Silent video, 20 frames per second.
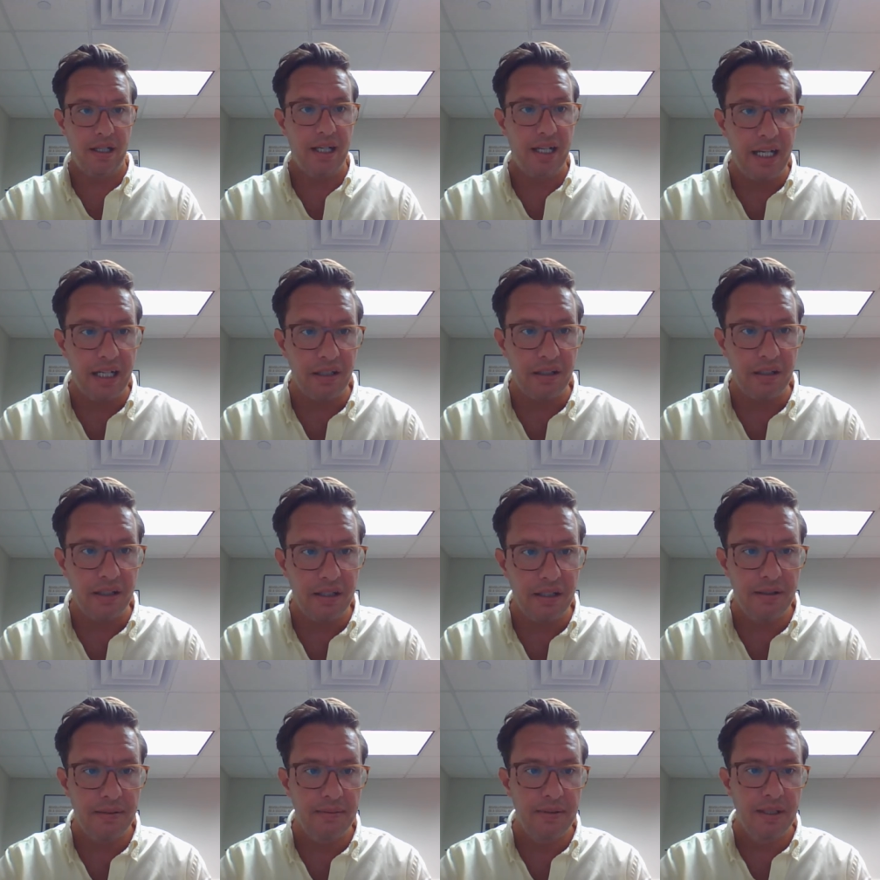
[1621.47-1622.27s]
in
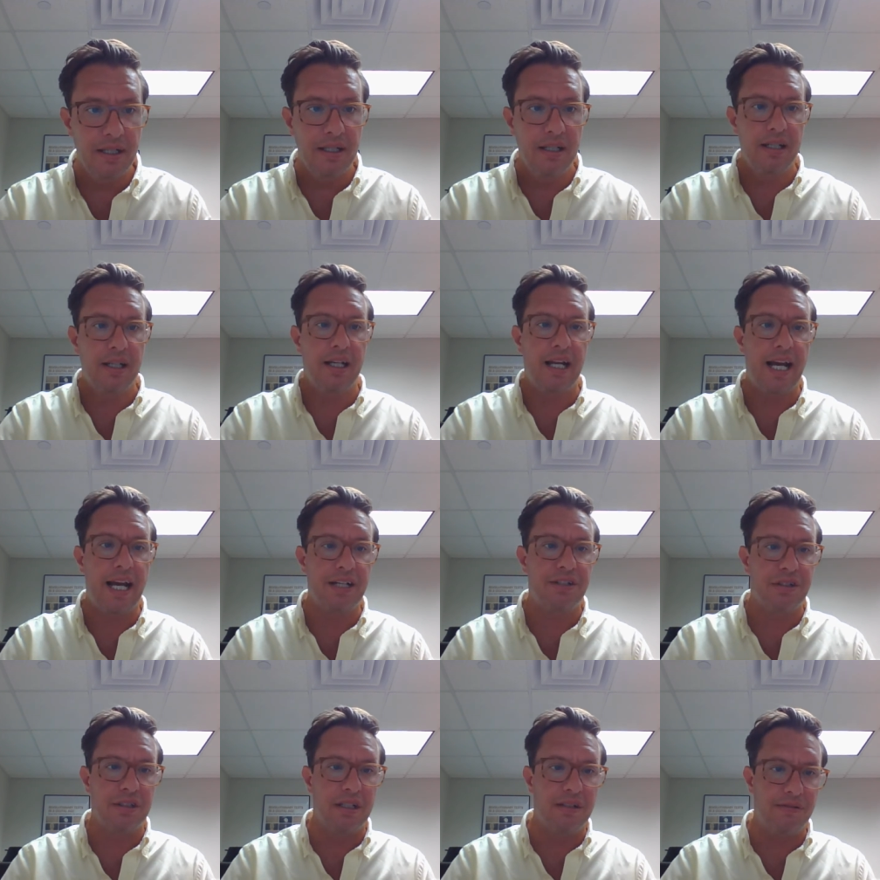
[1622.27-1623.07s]
England. And
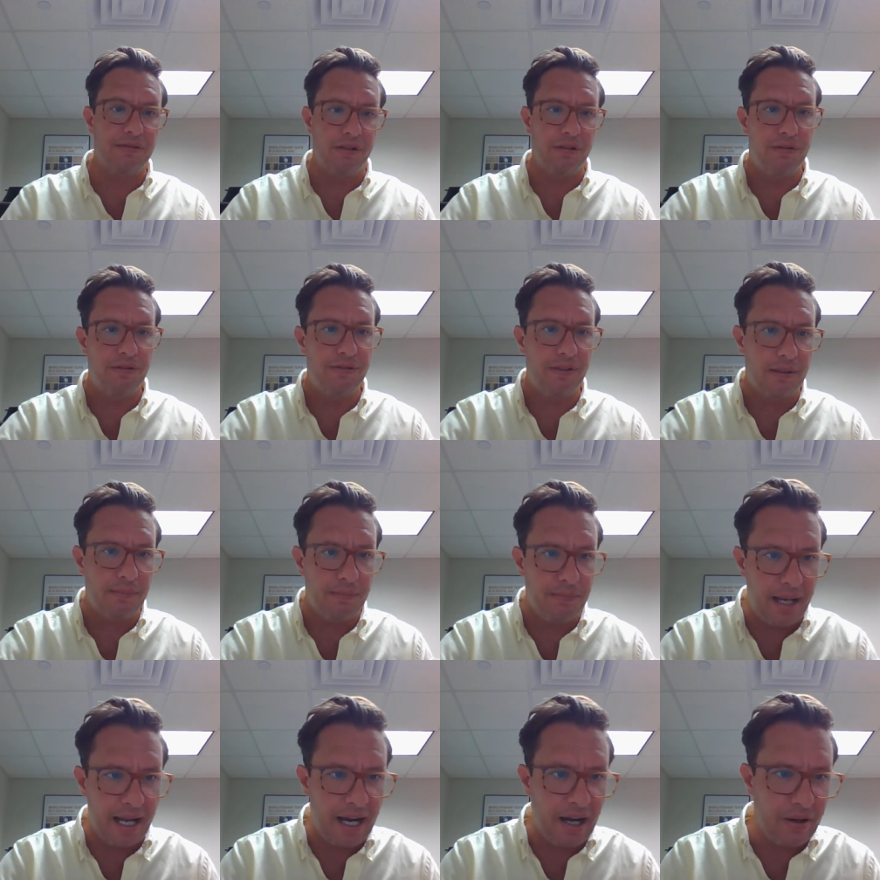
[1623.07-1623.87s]
actually, if you flip
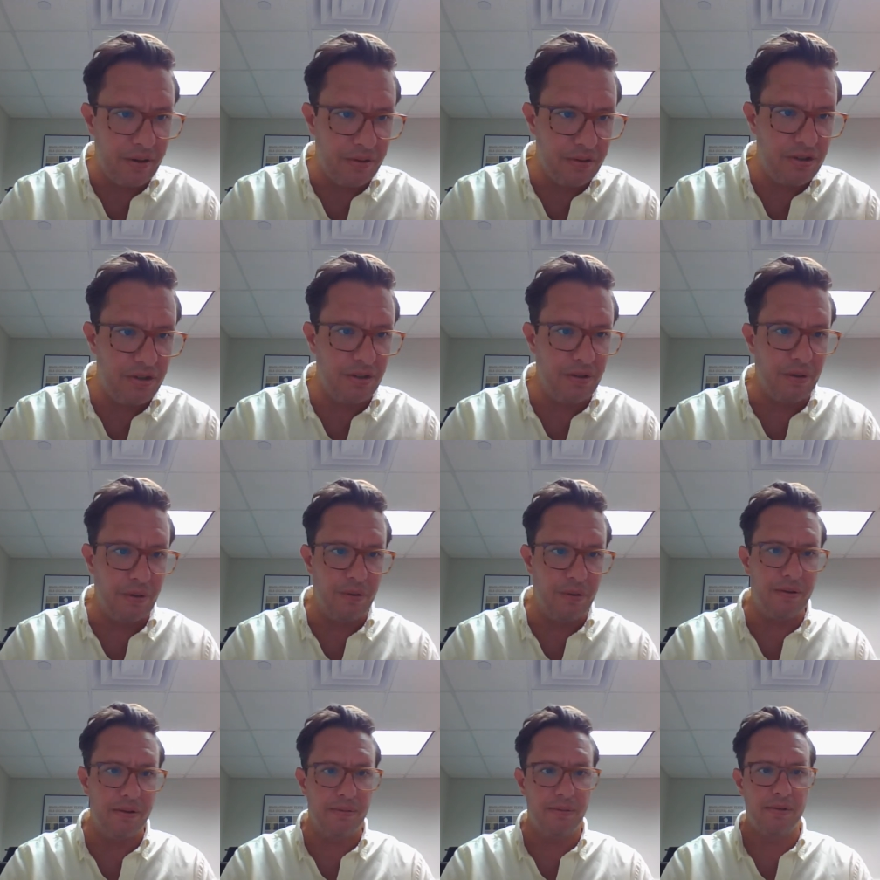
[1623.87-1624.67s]
down
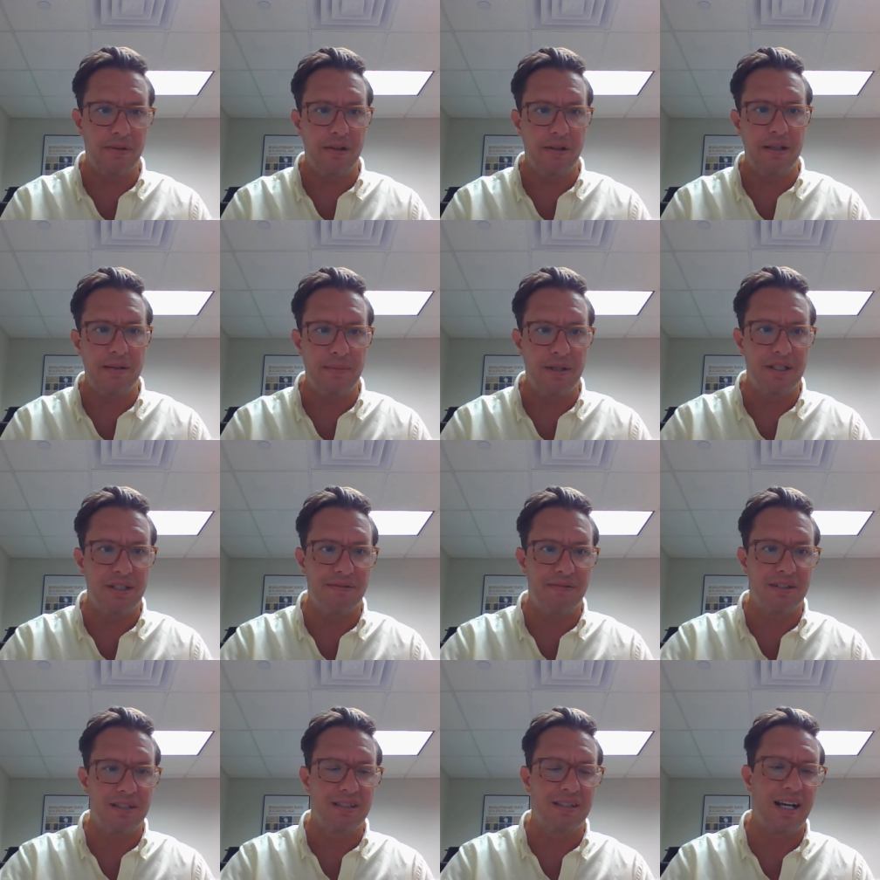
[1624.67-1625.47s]
to the image
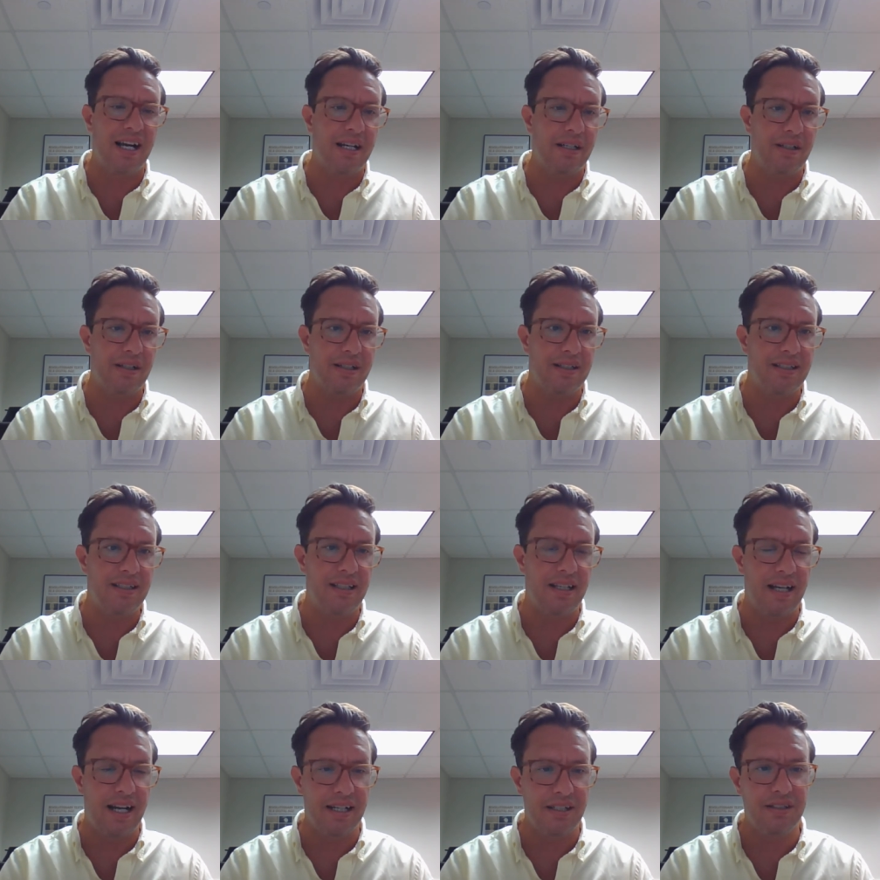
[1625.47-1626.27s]
of the slide, you can
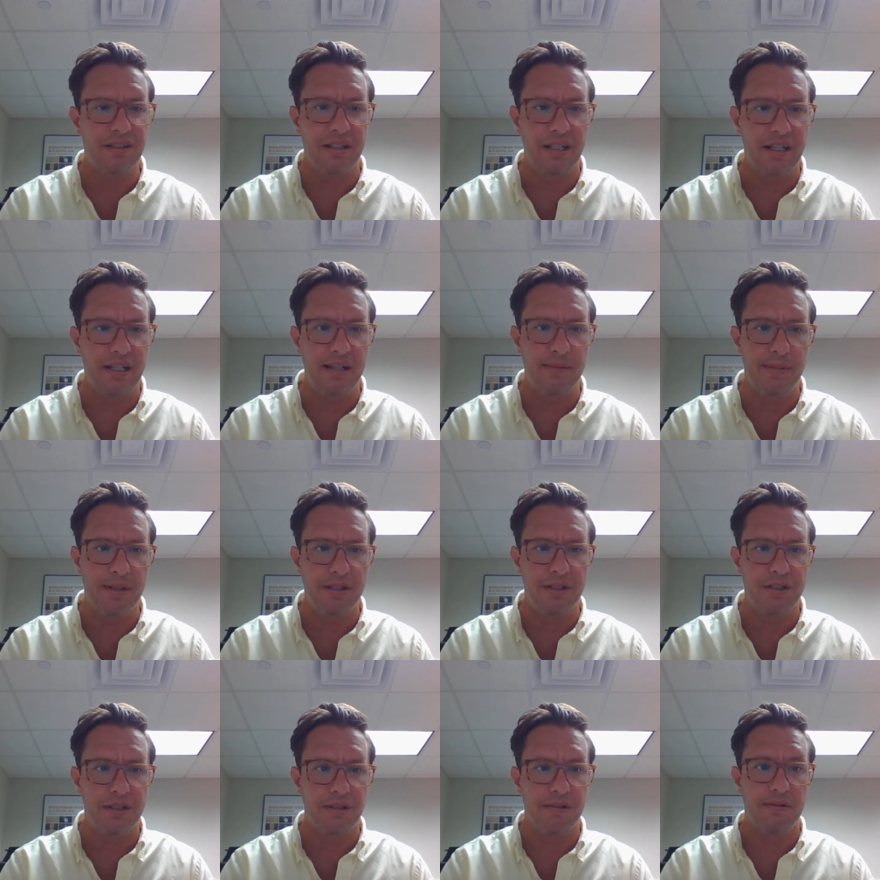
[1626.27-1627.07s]
see actually an
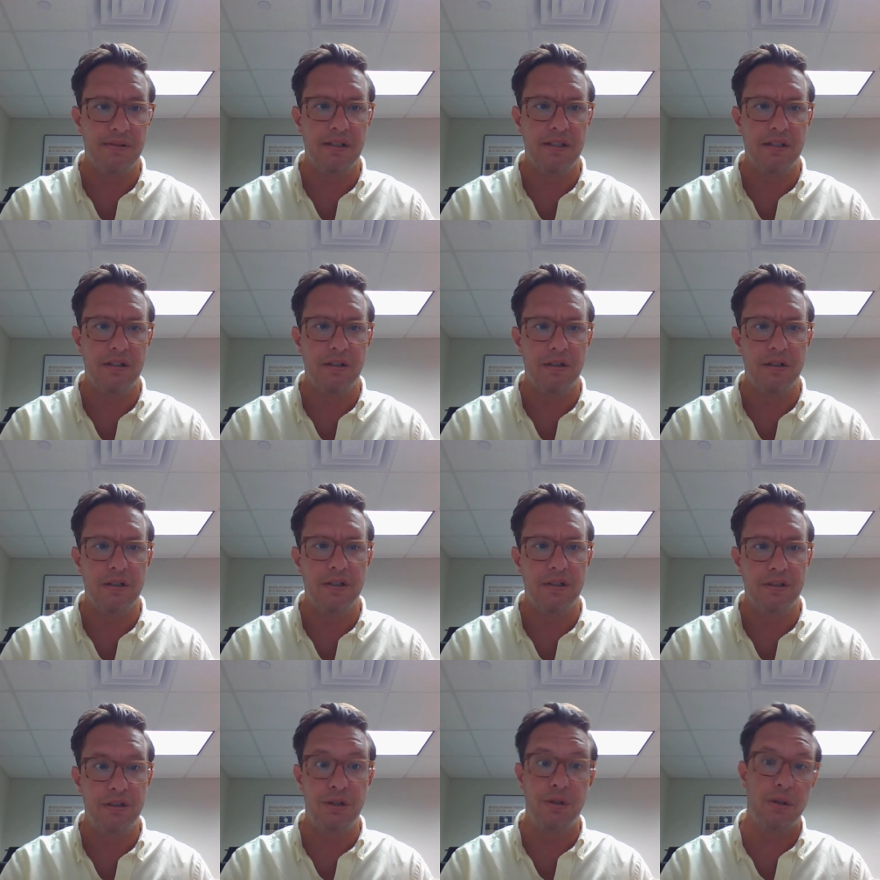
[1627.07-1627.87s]
image,
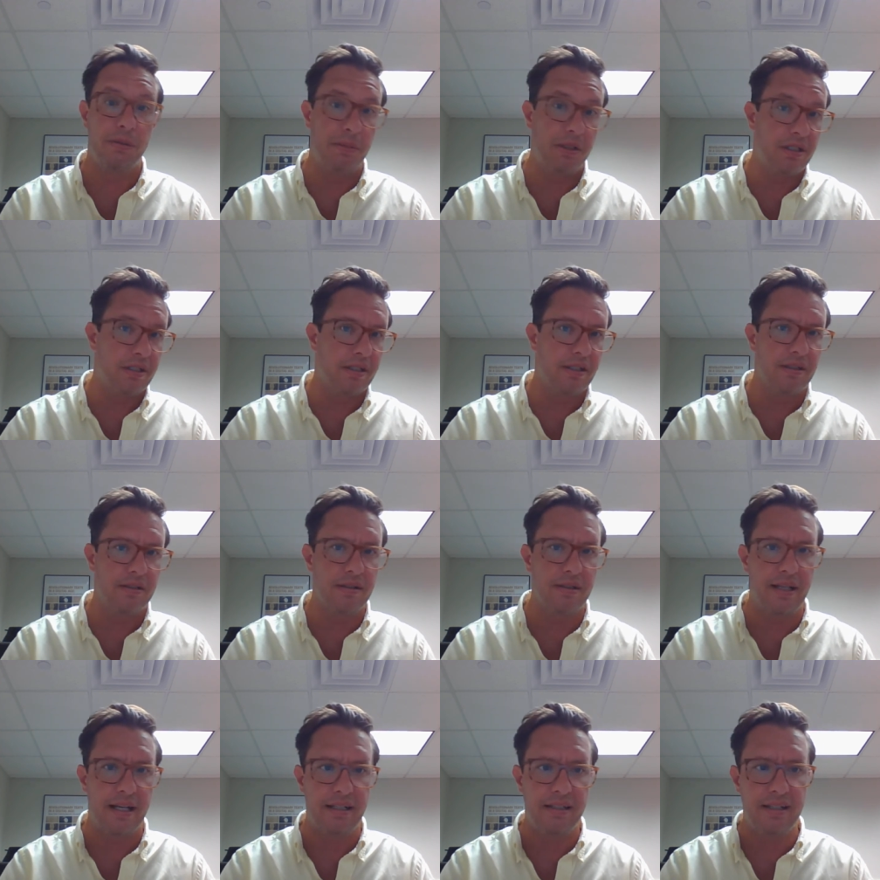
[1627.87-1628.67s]
or two images
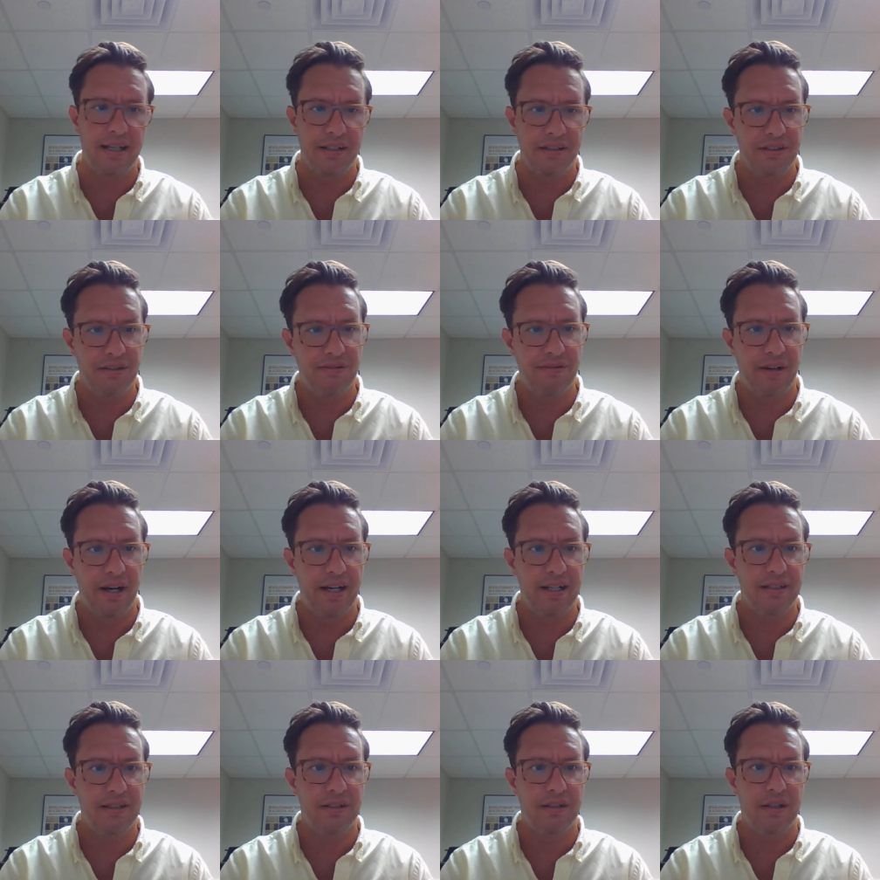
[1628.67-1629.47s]
that
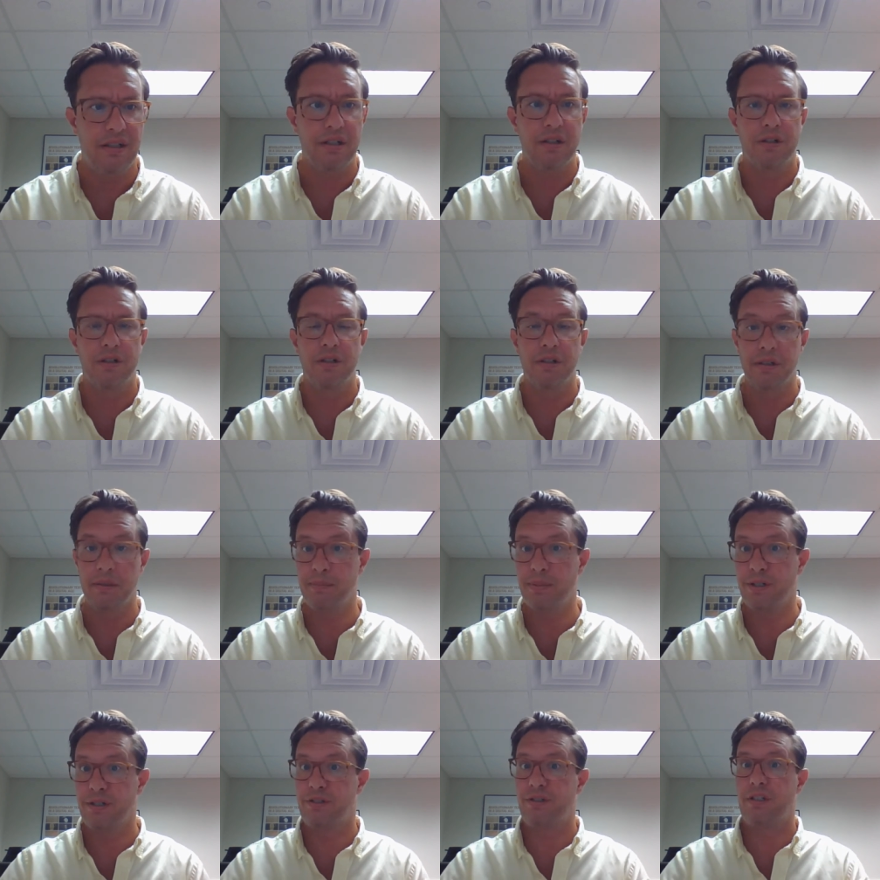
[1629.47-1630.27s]
testify to the early
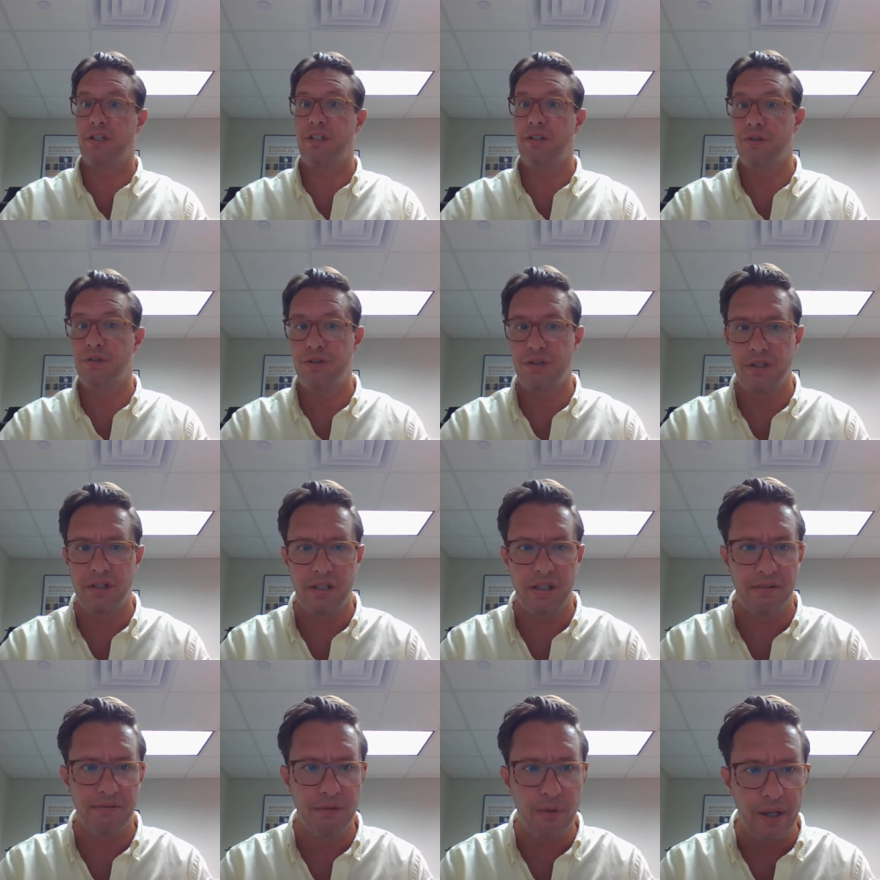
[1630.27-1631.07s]
persecution
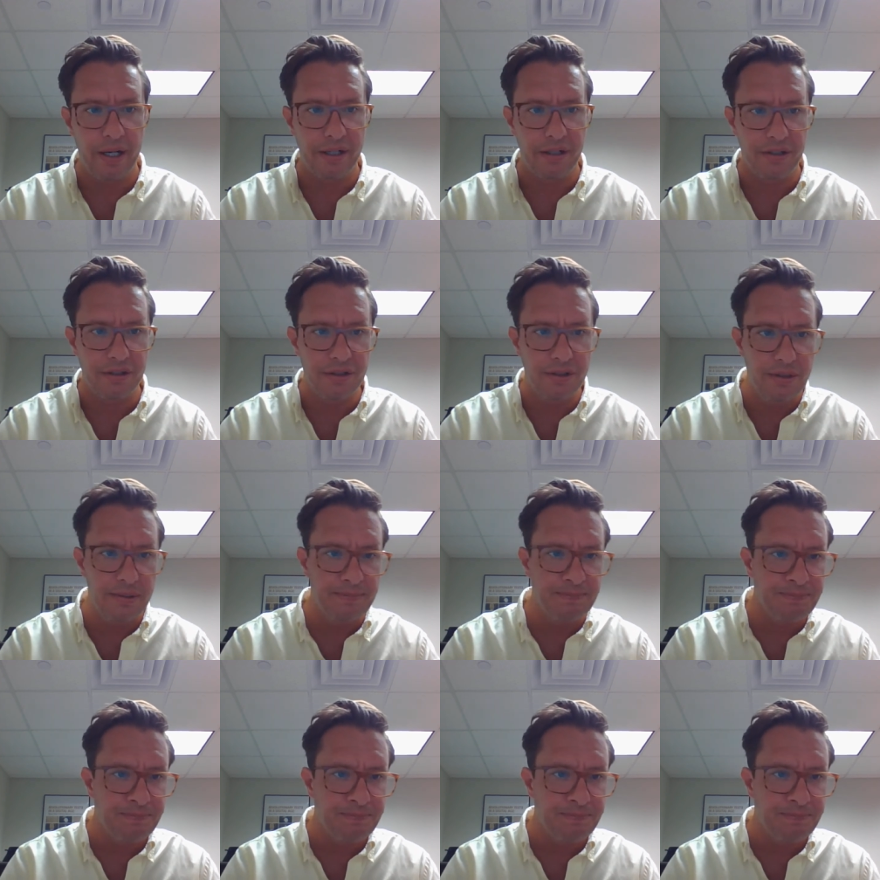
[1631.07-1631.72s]
of Quakers.